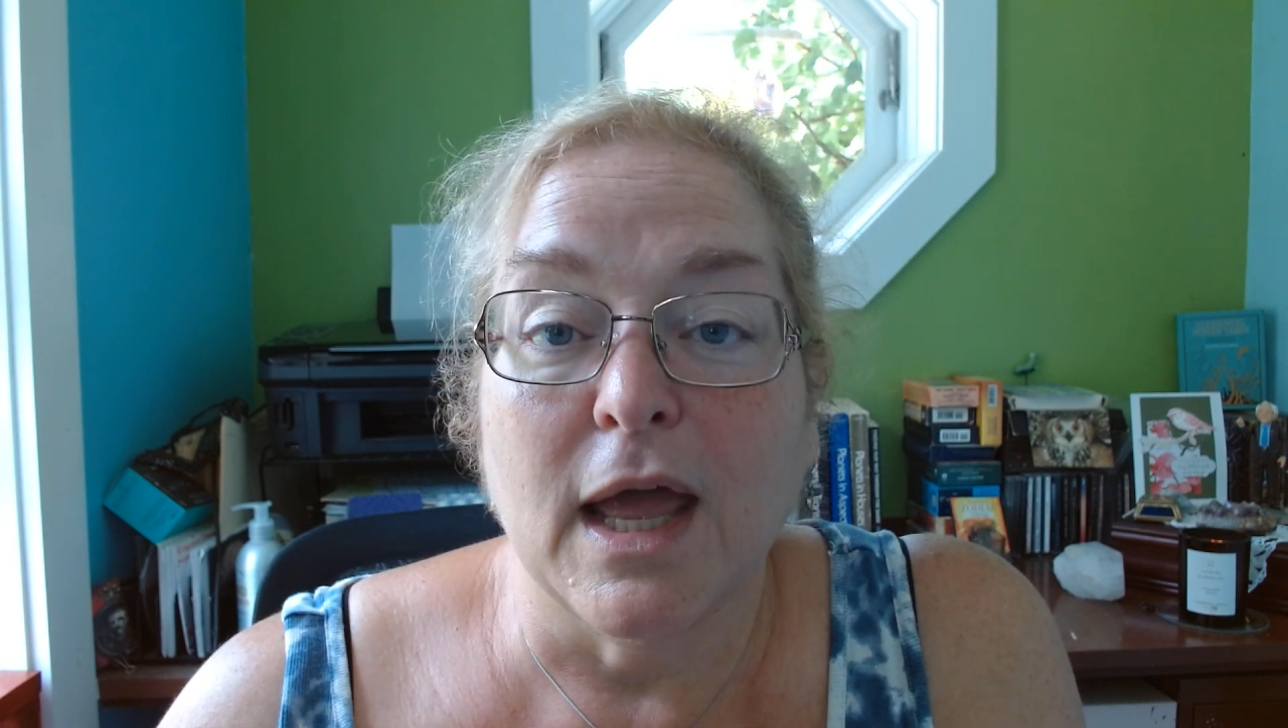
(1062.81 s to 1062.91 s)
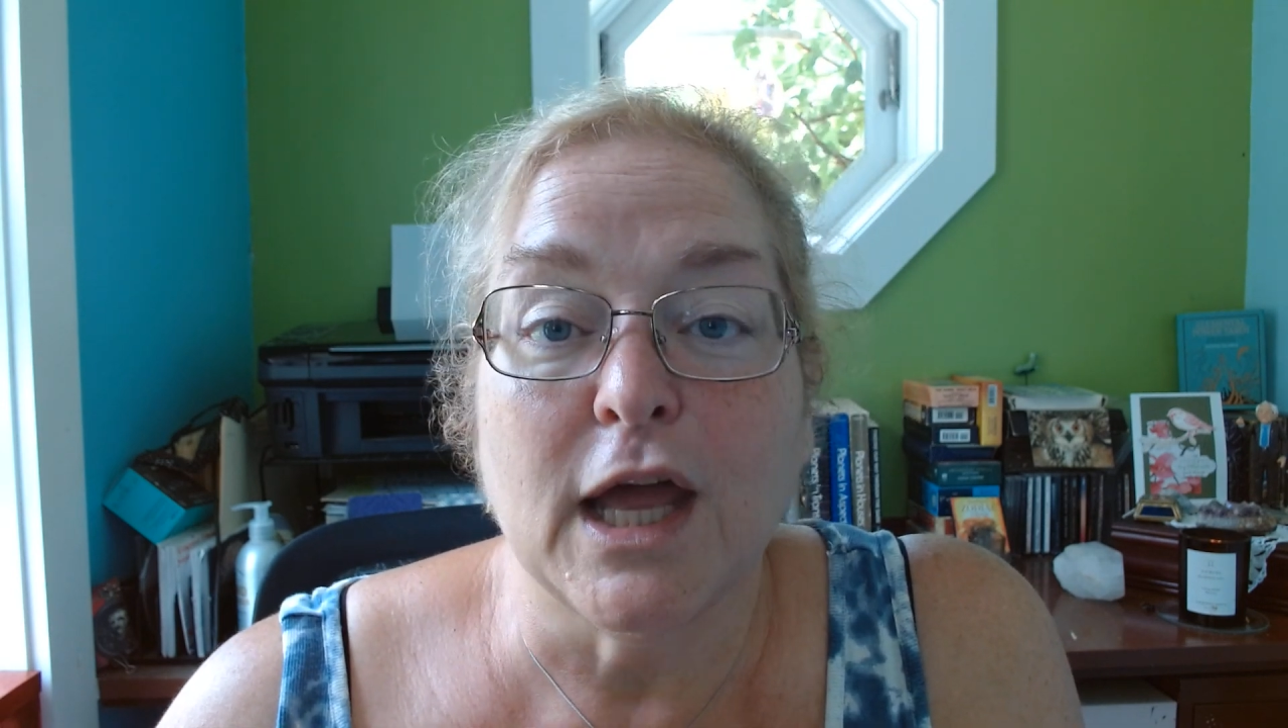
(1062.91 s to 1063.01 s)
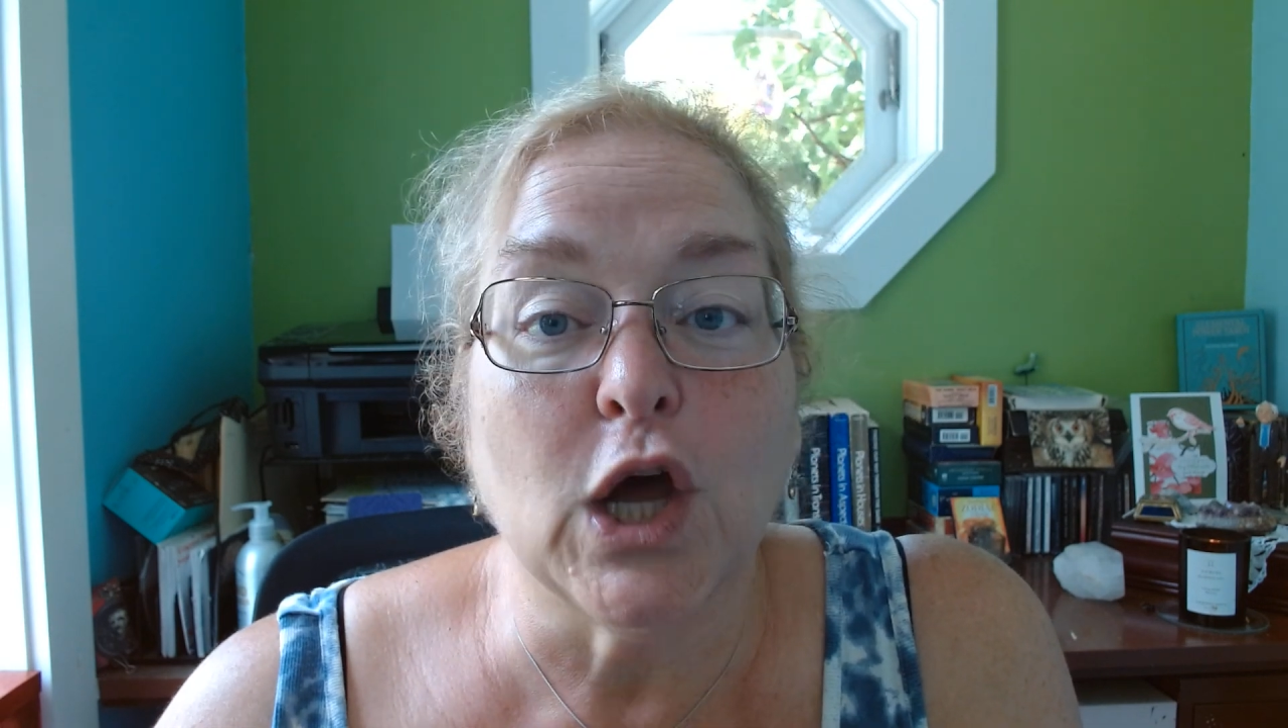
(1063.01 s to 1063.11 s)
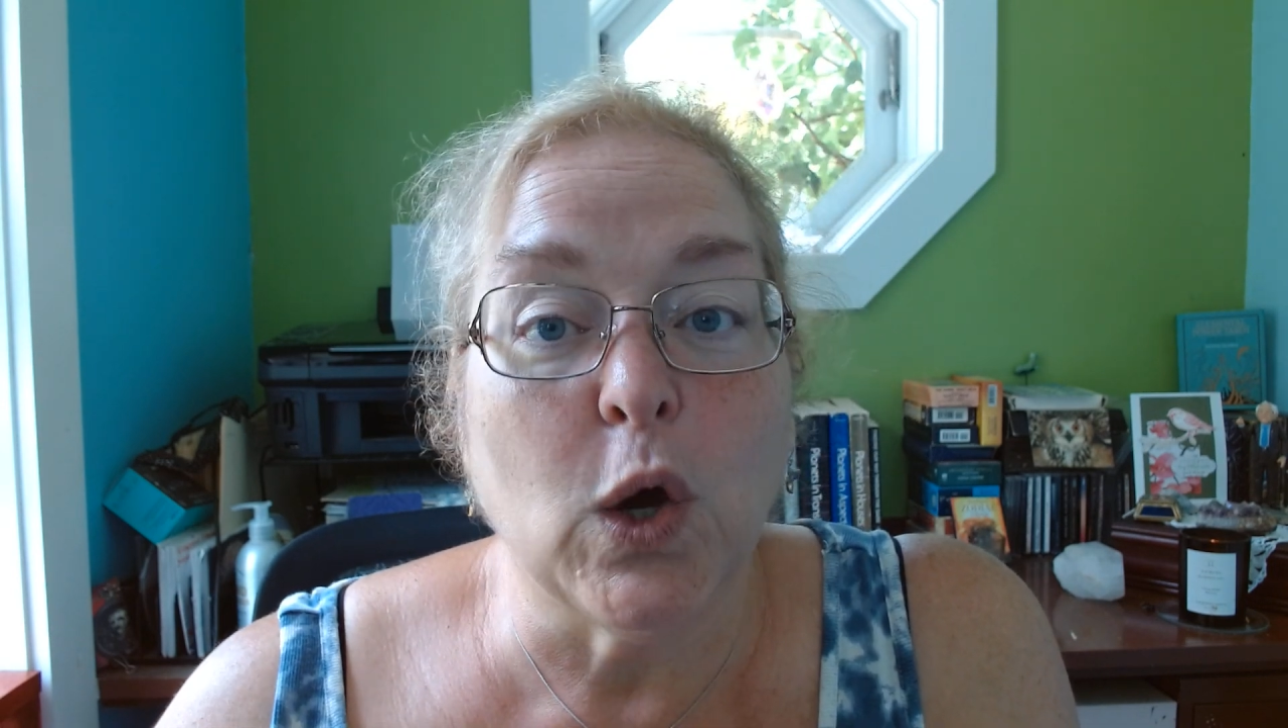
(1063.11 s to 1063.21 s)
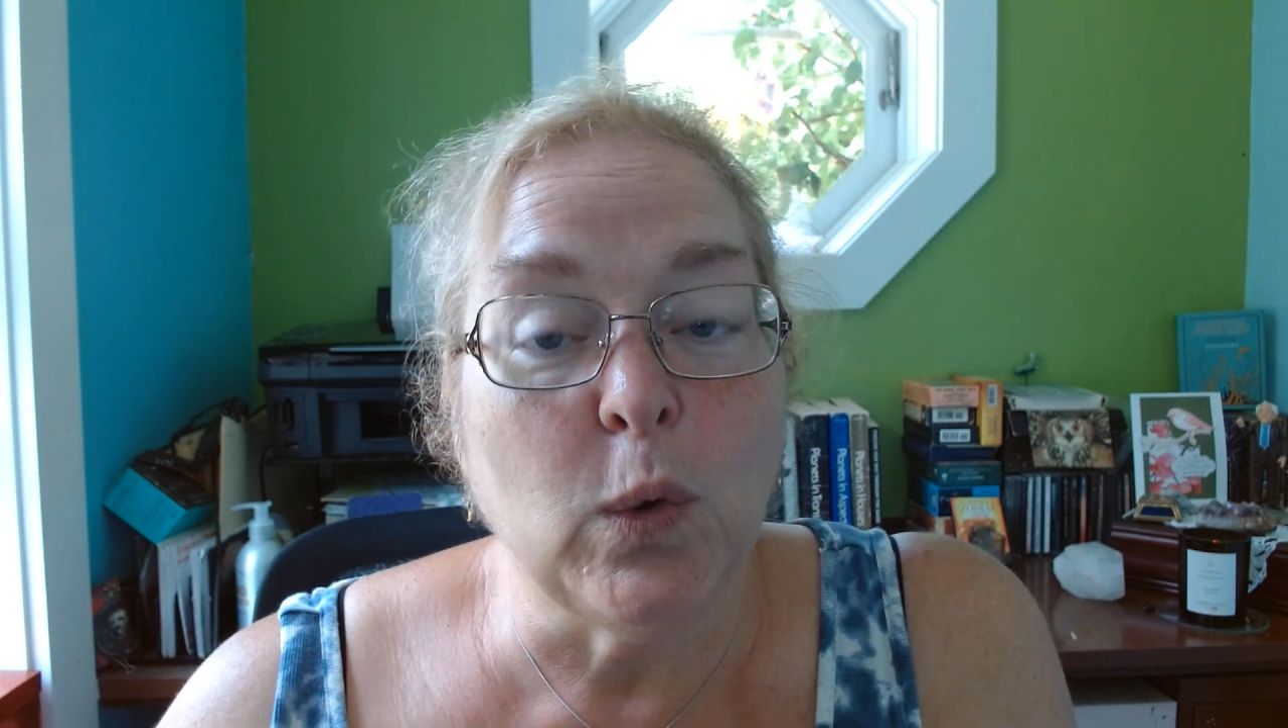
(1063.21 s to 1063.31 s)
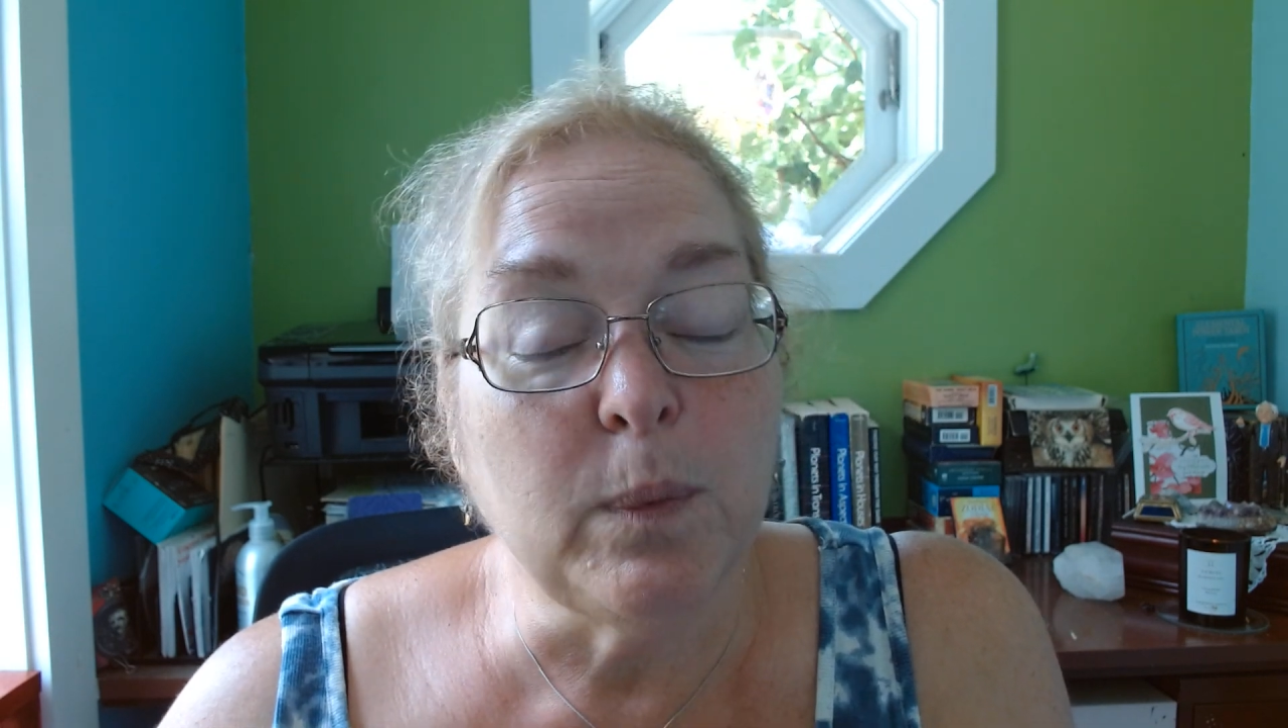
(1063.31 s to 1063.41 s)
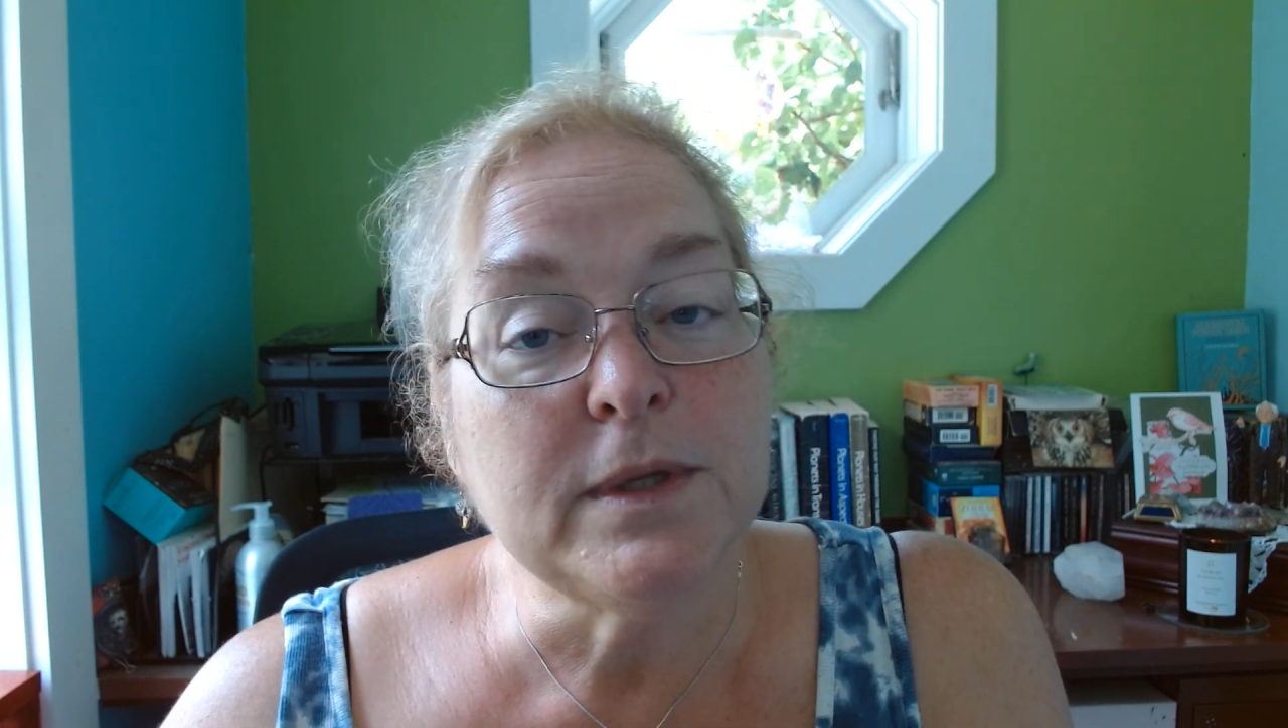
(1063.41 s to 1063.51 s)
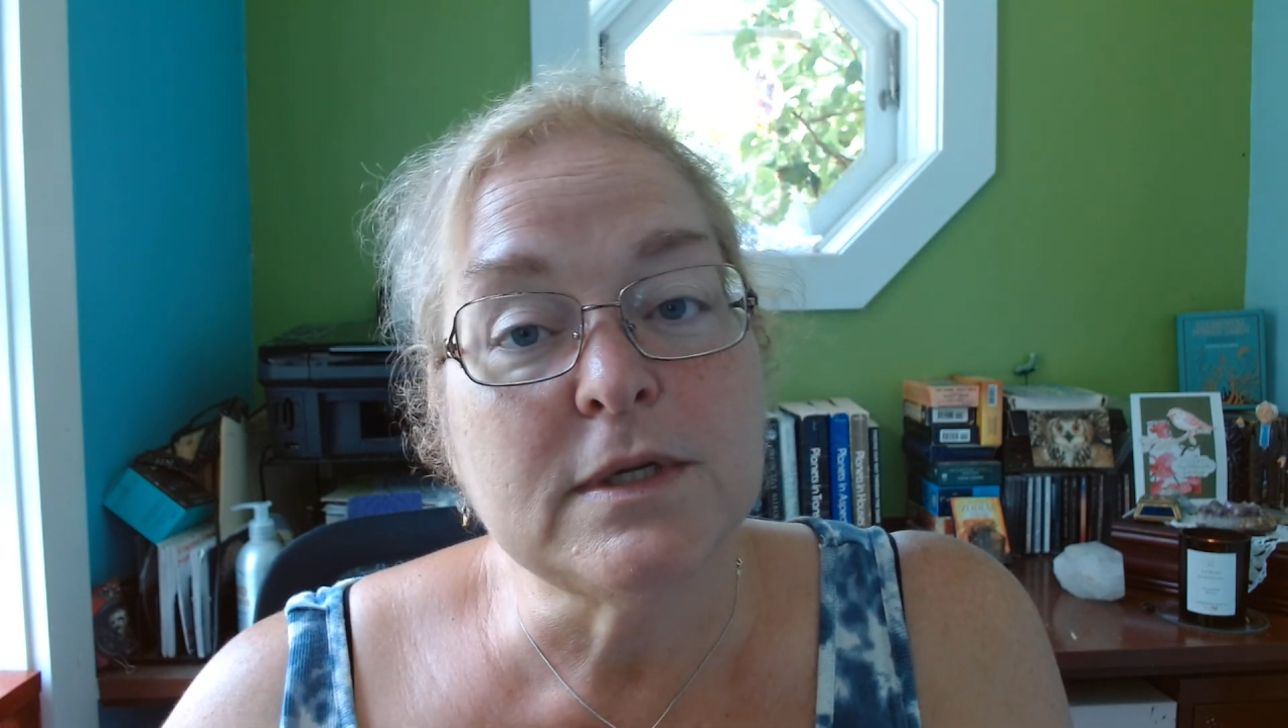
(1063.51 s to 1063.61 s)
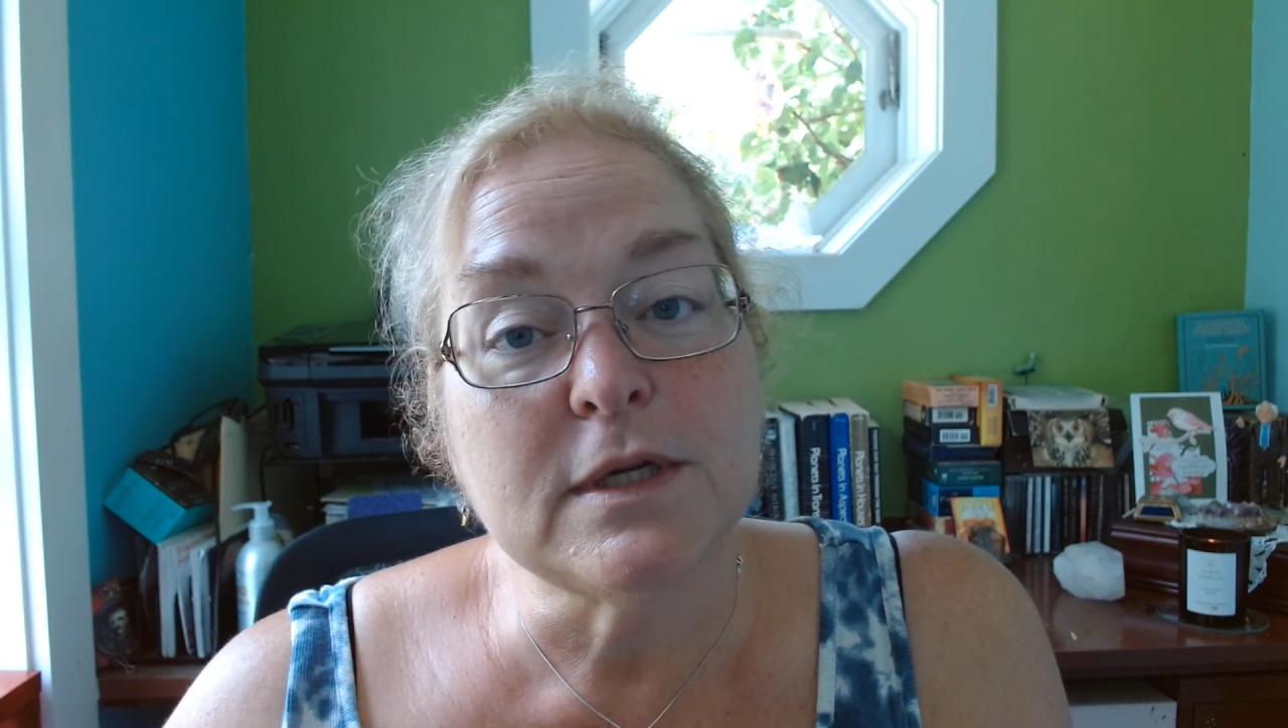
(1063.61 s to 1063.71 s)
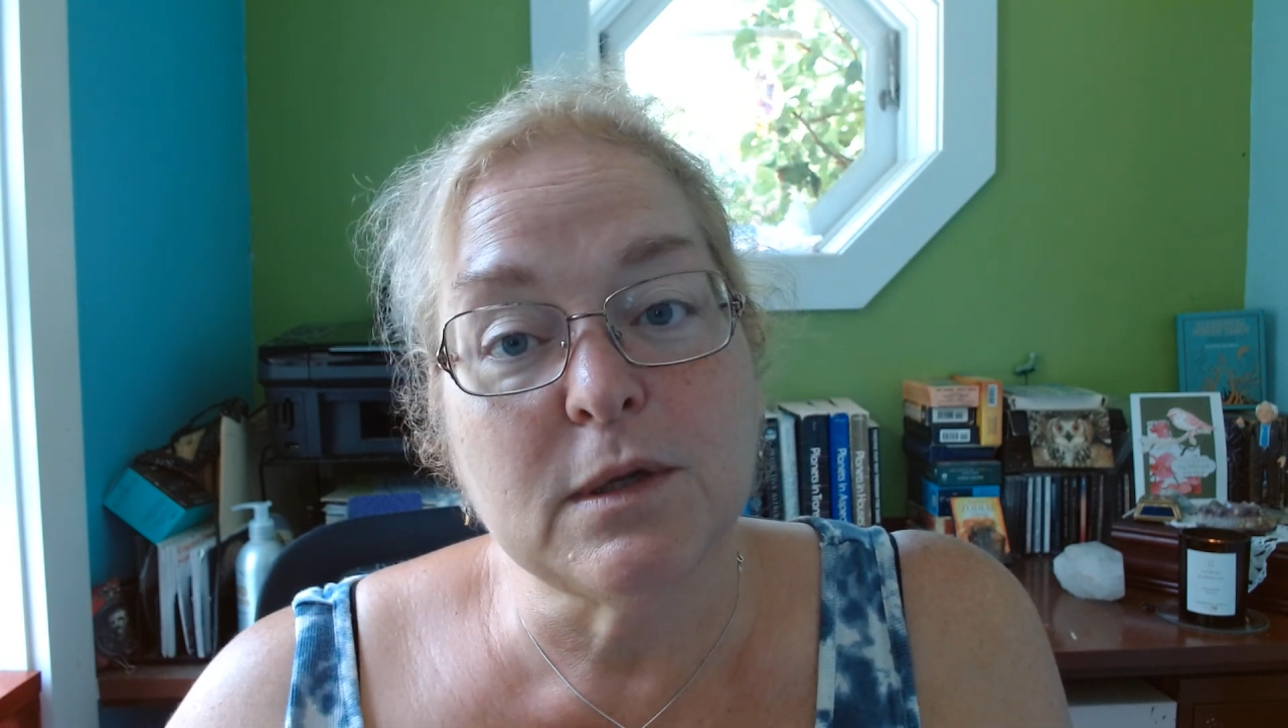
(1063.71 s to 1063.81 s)
and
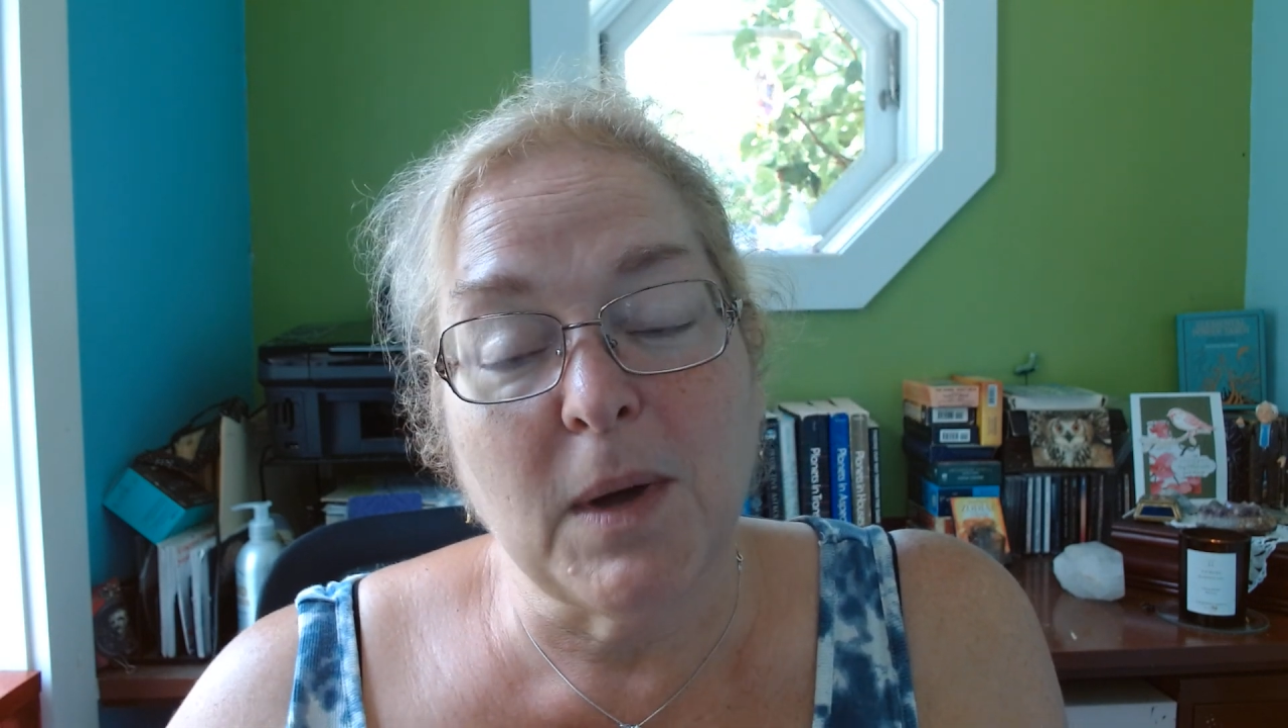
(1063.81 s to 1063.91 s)
open to the